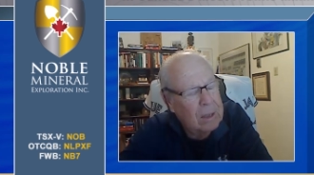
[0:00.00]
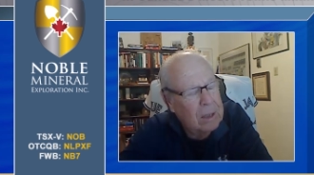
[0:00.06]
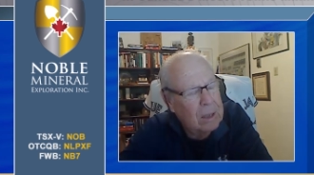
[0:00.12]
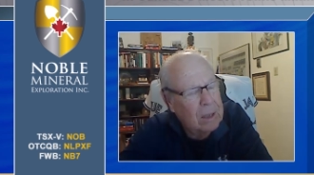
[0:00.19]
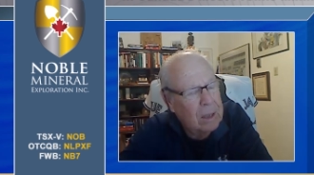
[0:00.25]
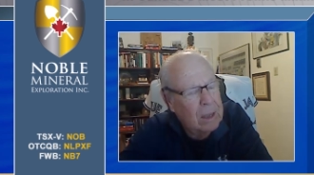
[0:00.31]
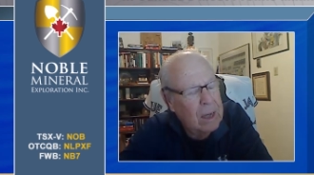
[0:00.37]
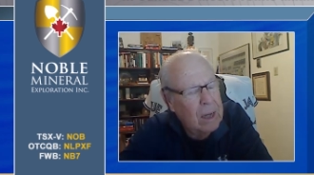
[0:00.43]

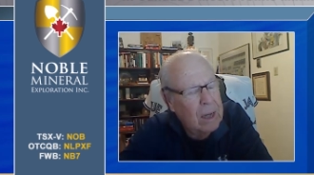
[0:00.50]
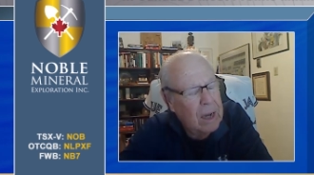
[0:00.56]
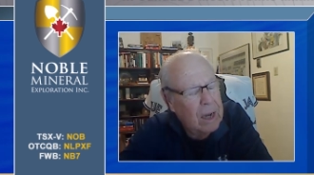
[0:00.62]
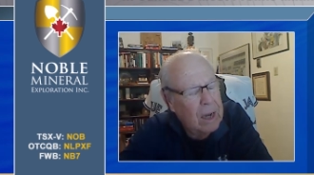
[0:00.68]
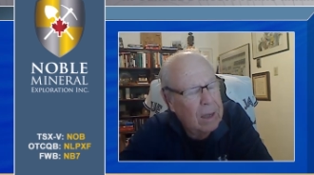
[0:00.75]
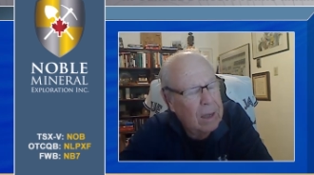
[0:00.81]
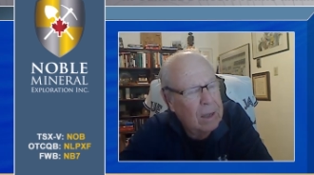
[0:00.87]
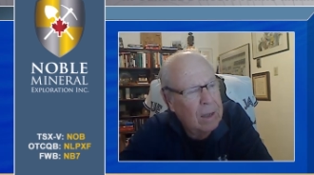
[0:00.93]
uh, uh,
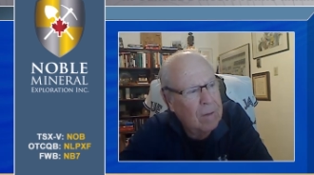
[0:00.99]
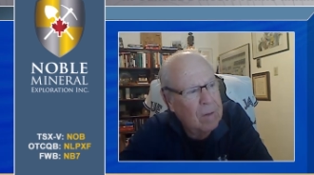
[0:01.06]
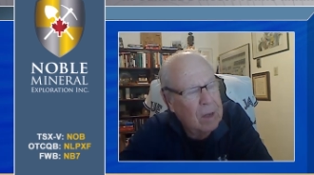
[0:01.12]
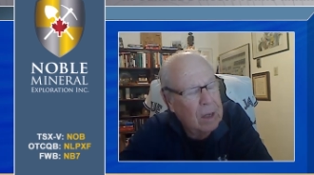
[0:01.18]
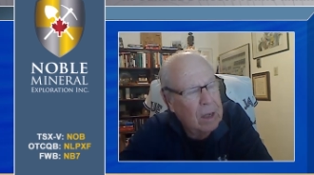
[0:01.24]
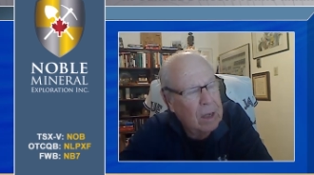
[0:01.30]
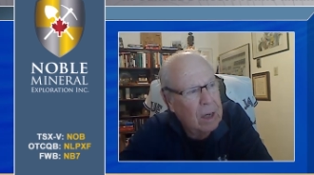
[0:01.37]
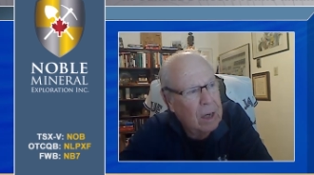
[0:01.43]
end of
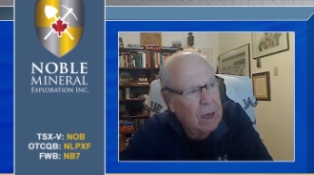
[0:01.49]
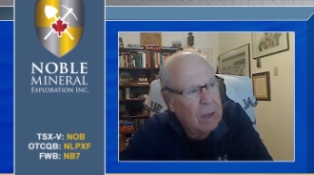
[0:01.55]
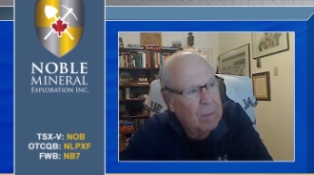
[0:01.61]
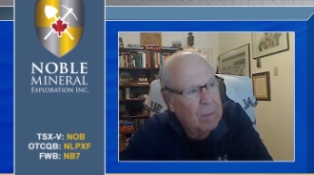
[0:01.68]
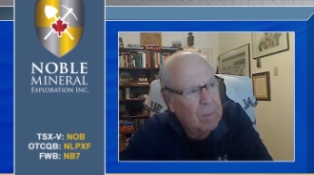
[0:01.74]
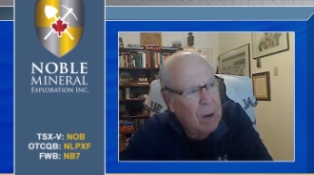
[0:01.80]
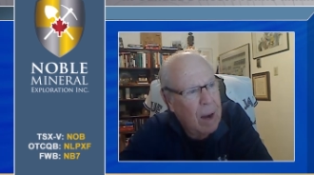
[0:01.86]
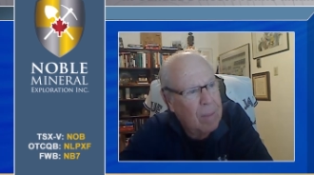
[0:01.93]
the uh,
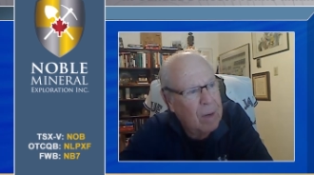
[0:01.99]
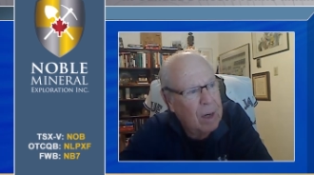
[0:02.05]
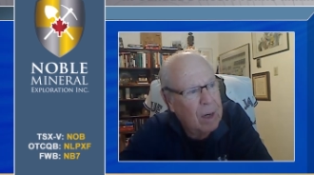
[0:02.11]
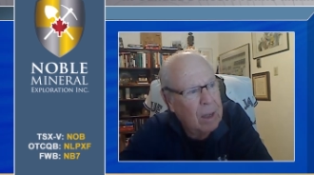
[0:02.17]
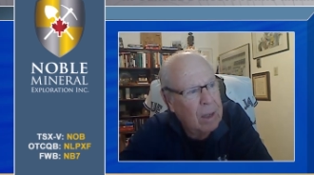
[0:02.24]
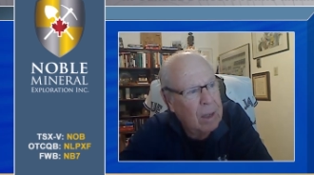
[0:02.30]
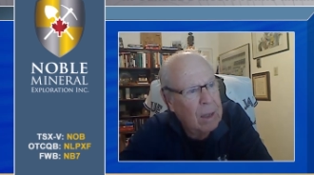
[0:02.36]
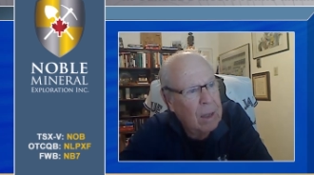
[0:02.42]
property.